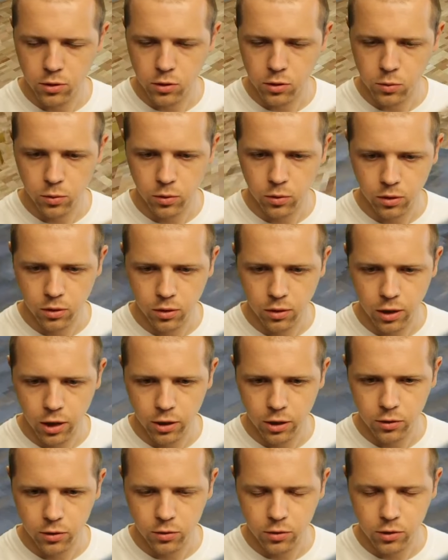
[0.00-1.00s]
will allow
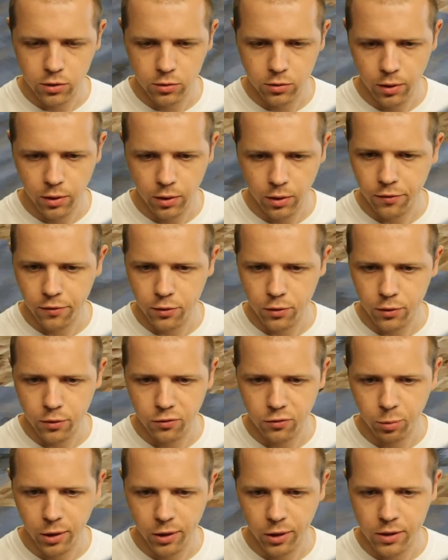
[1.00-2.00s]
you to, after
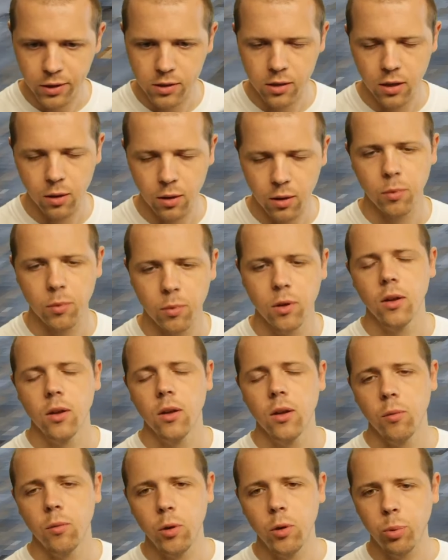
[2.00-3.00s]
you've placed them,
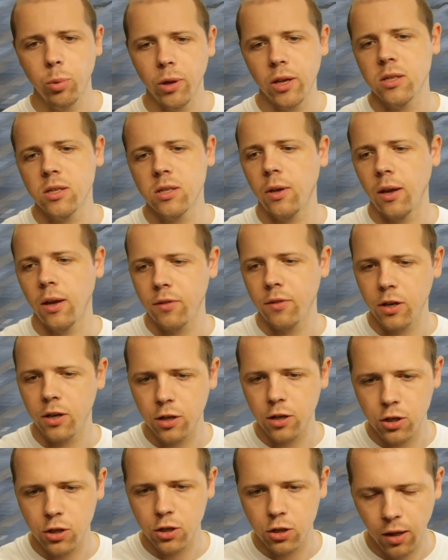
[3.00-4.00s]
when you place them, you'll have an
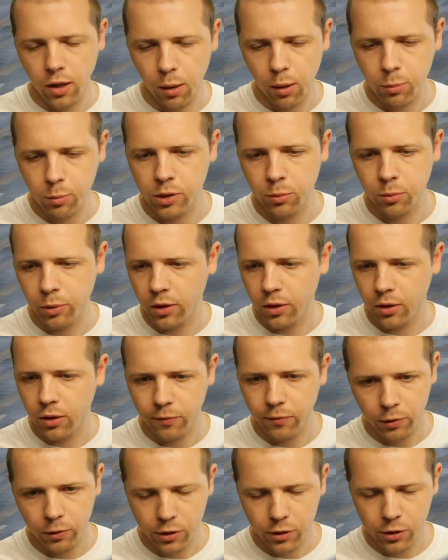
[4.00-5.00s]
initial option, but then if
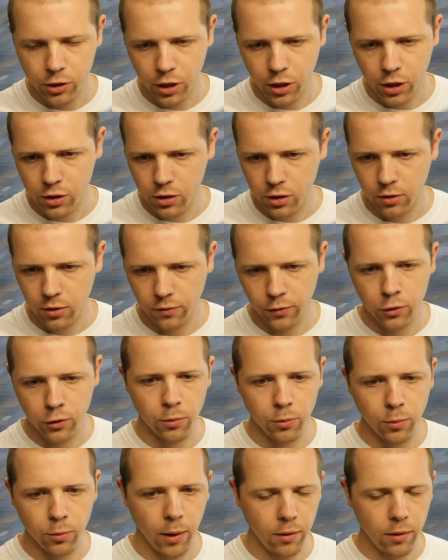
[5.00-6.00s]
you need to change it in the
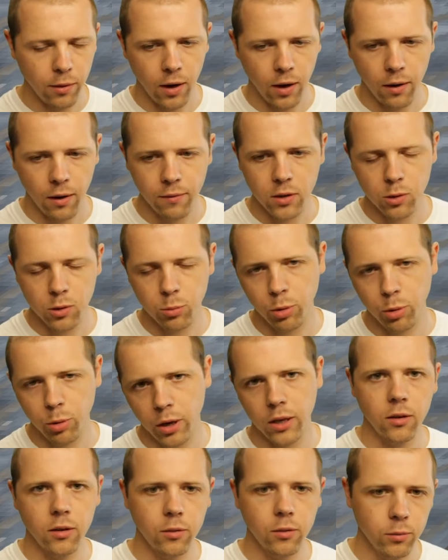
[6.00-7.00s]
future, rather than having to
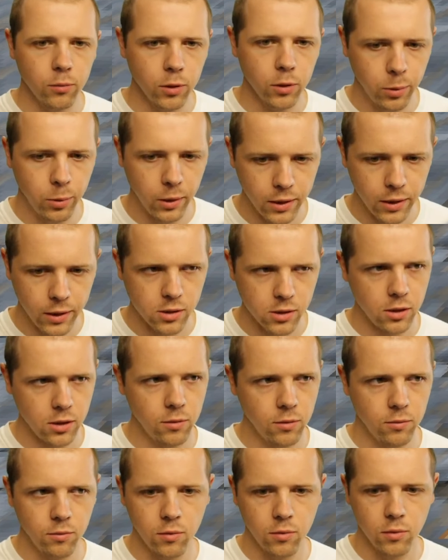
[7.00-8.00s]
break it and replace
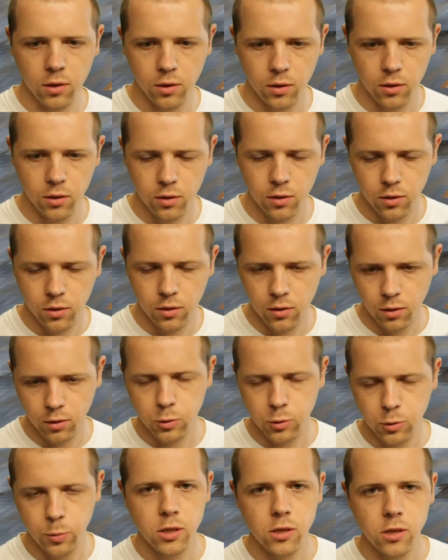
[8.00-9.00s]
it,
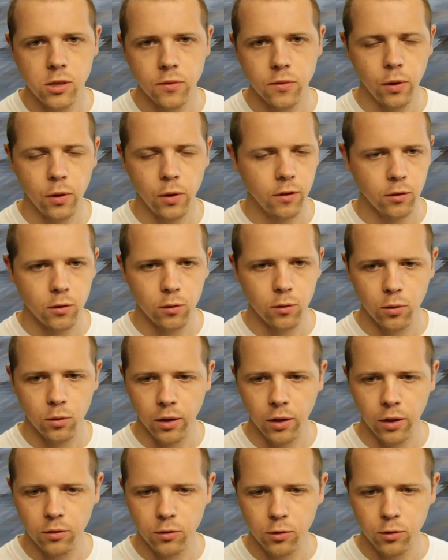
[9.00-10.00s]
especially if you have to do
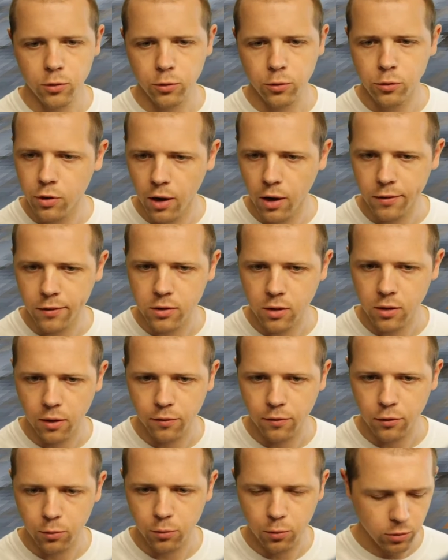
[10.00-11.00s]
like screwdriver stuff
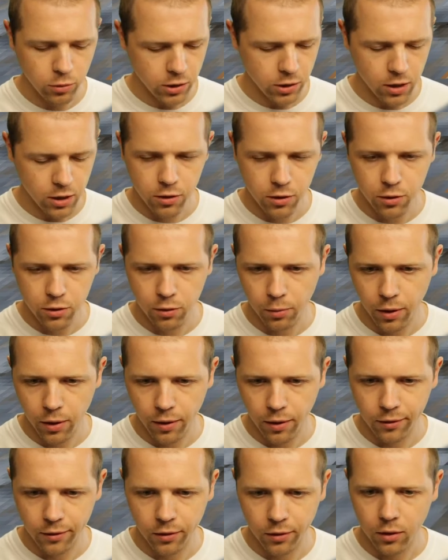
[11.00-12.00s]
to rotate it or
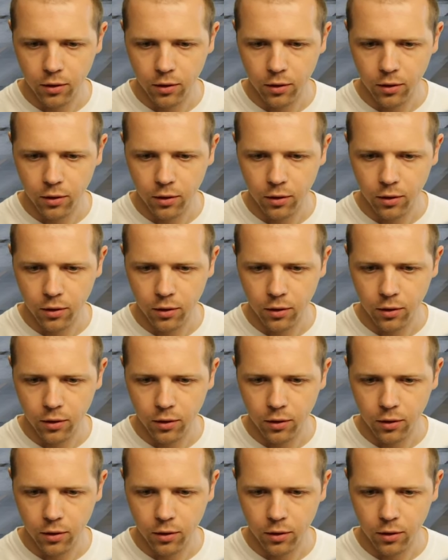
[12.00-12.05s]
whatever,